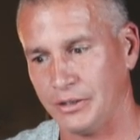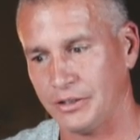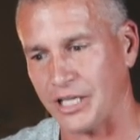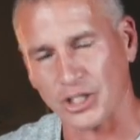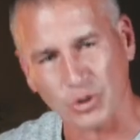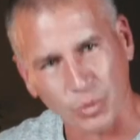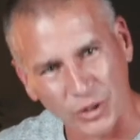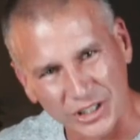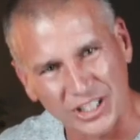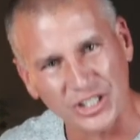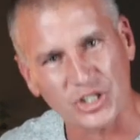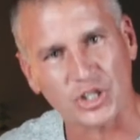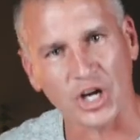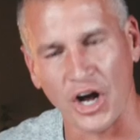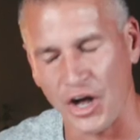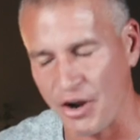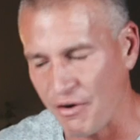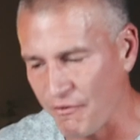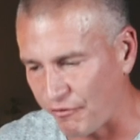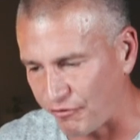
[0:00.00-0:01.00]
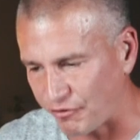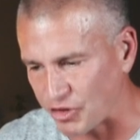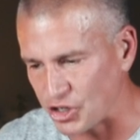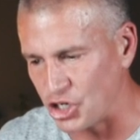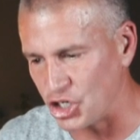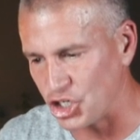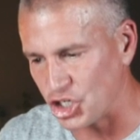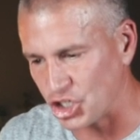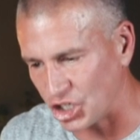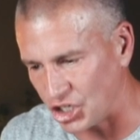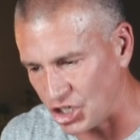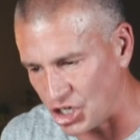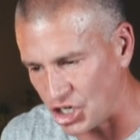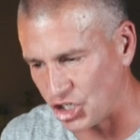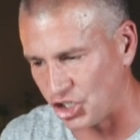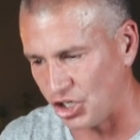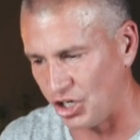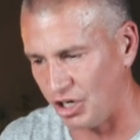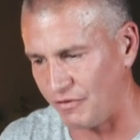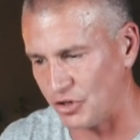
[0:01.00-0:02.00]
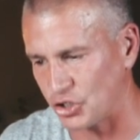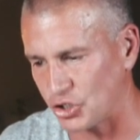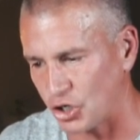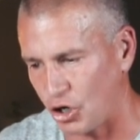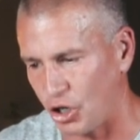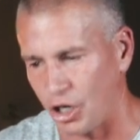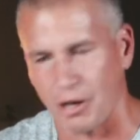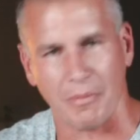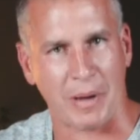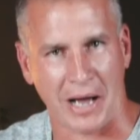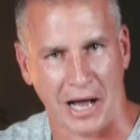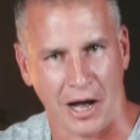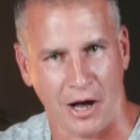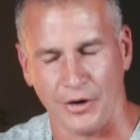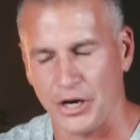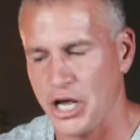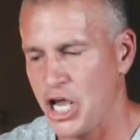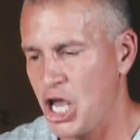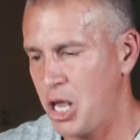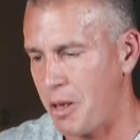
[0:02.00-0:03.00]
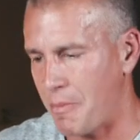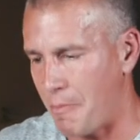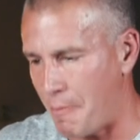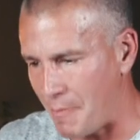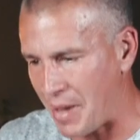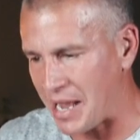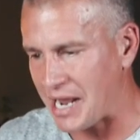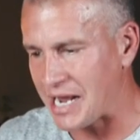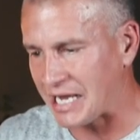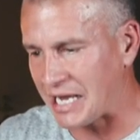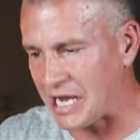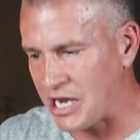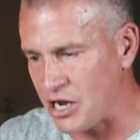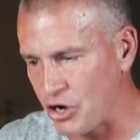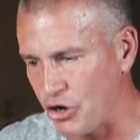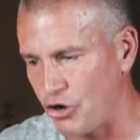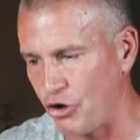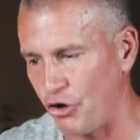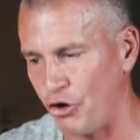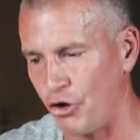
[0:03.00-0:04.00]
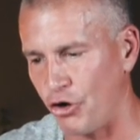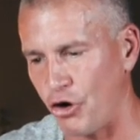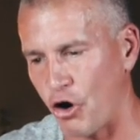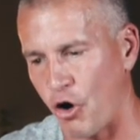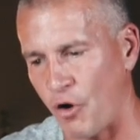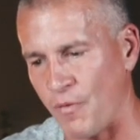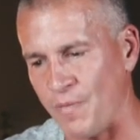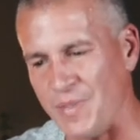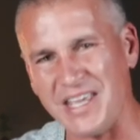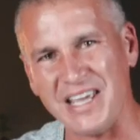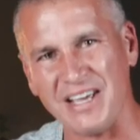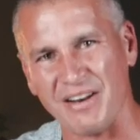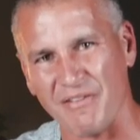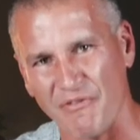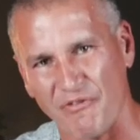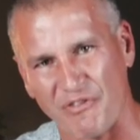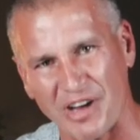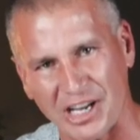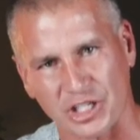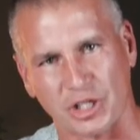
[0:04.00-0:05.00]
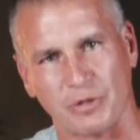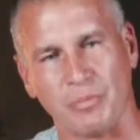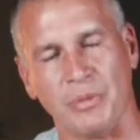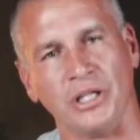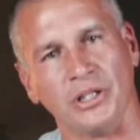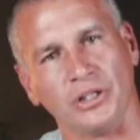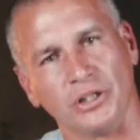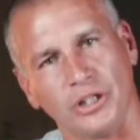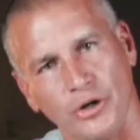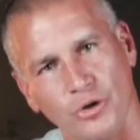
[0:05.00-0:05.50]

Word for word: That's what this unfinished initiative is all about. Making good on the investment